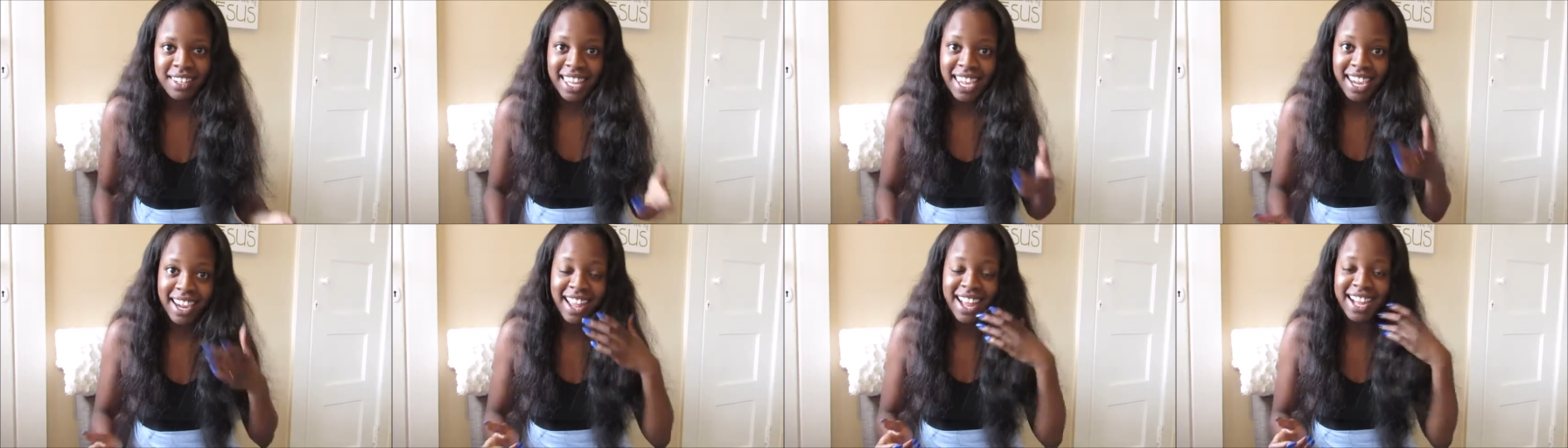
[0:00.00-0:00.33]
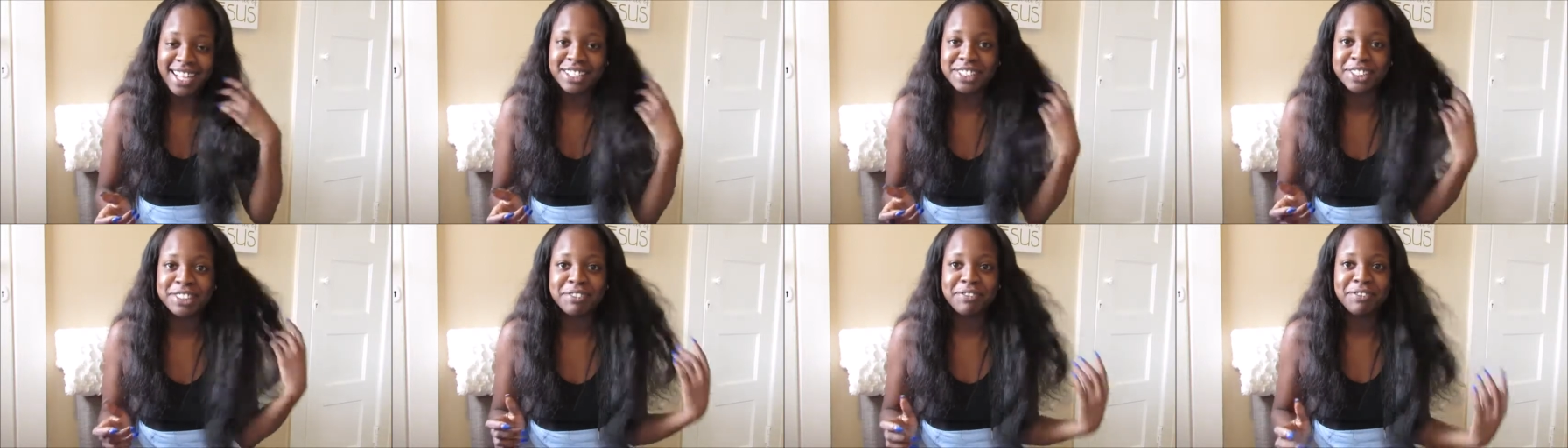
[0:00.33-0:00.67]
Like,
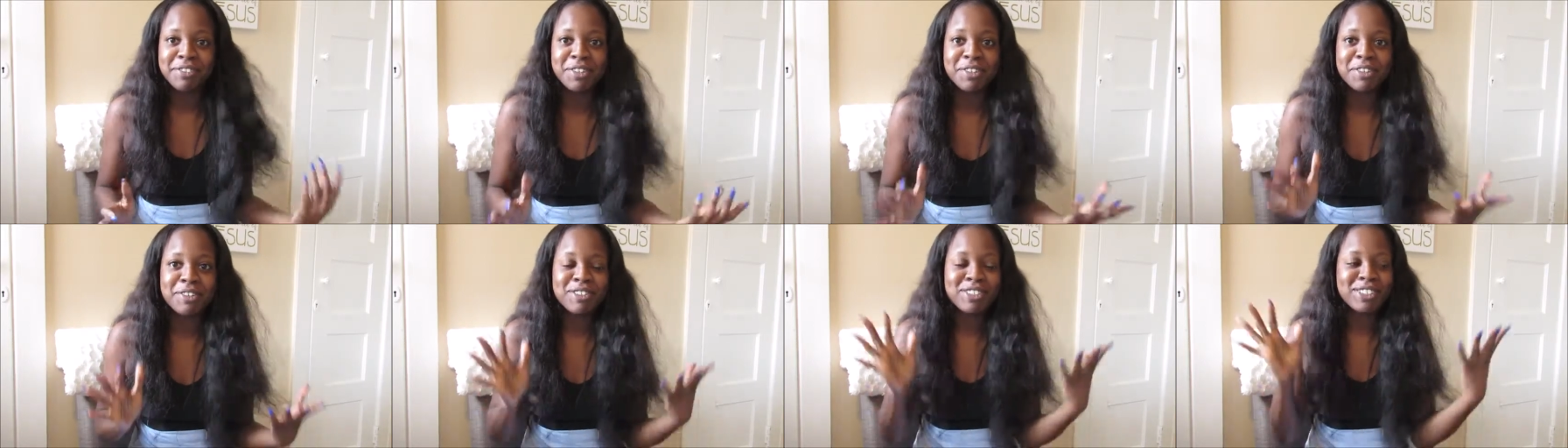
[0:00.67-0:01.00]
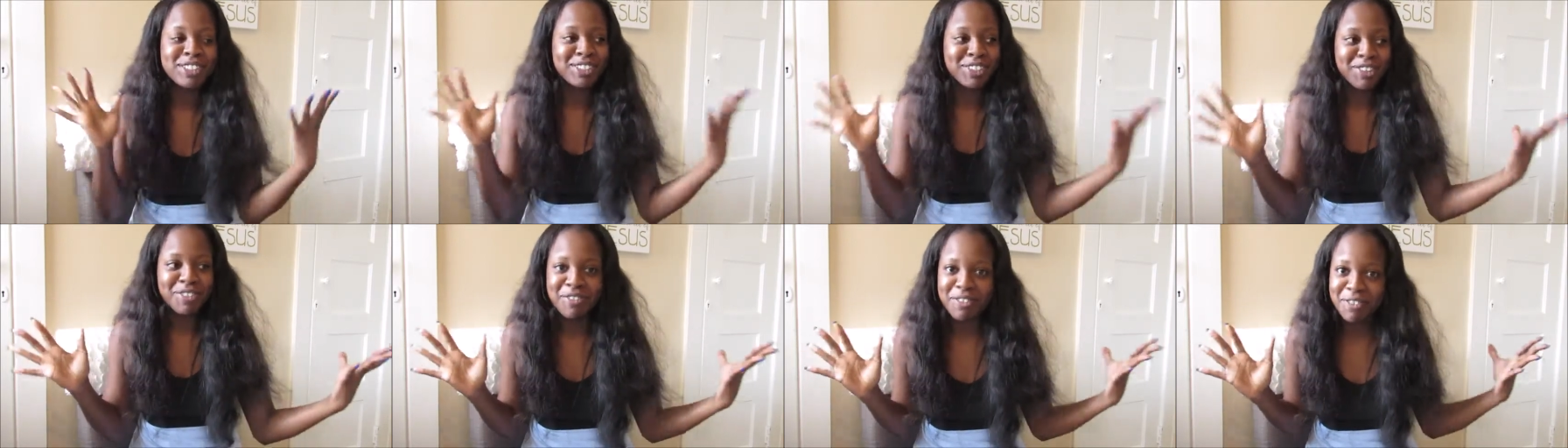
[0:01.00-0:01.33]
I just feel
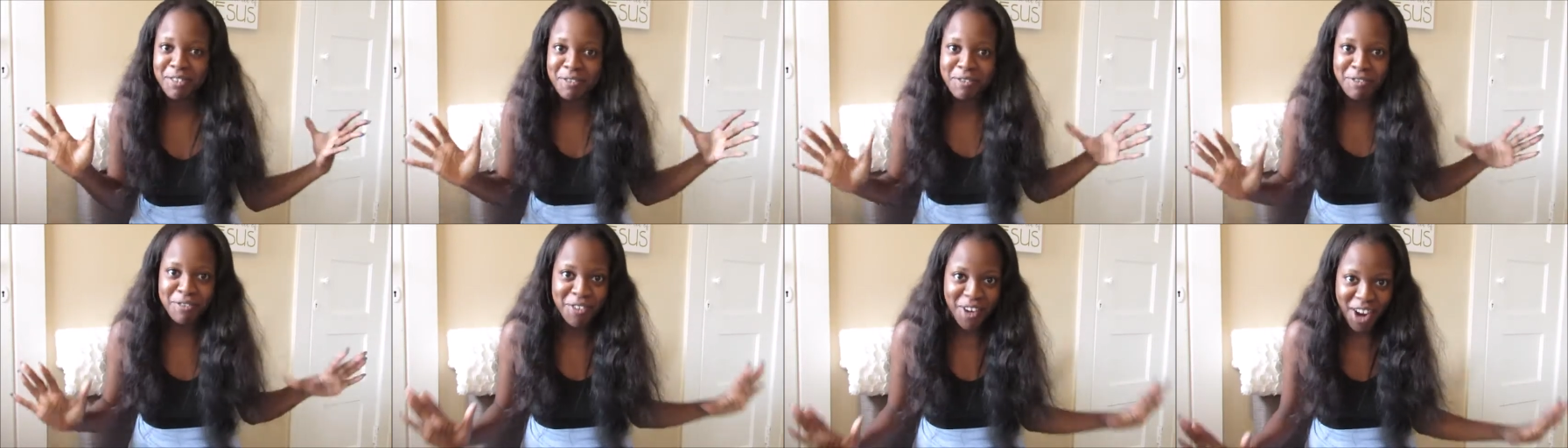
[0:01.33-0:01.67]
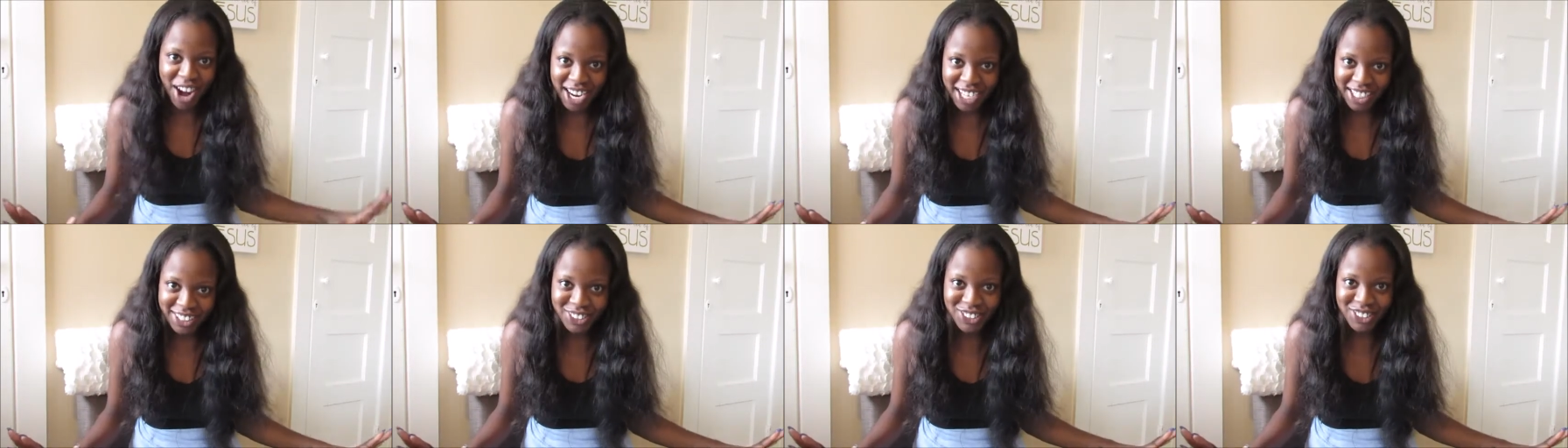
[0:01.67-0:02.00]
so
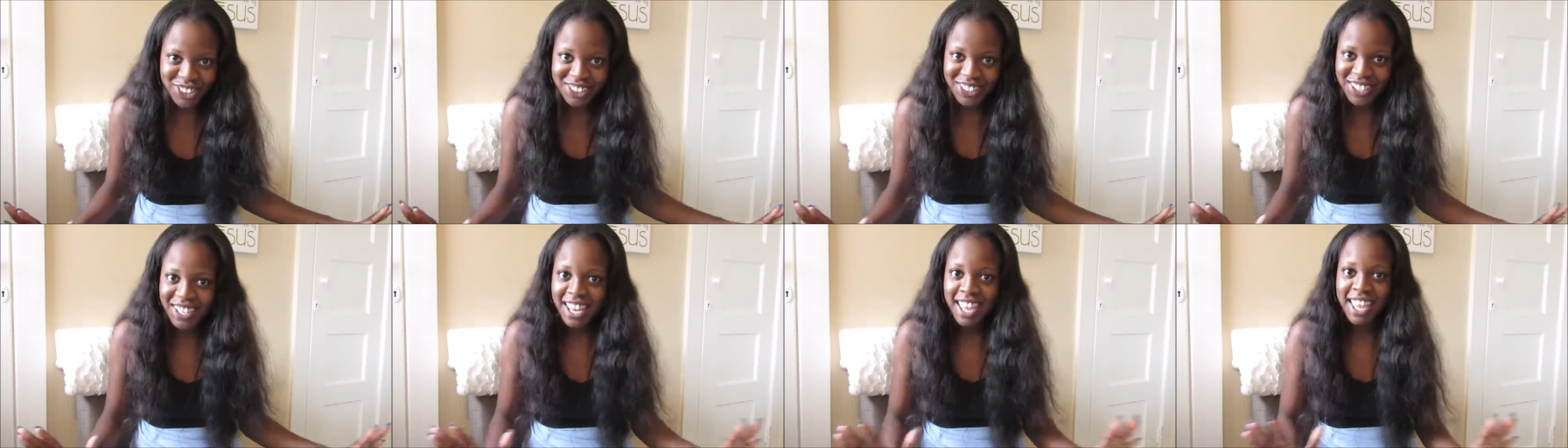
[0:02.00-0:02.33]
refreshed,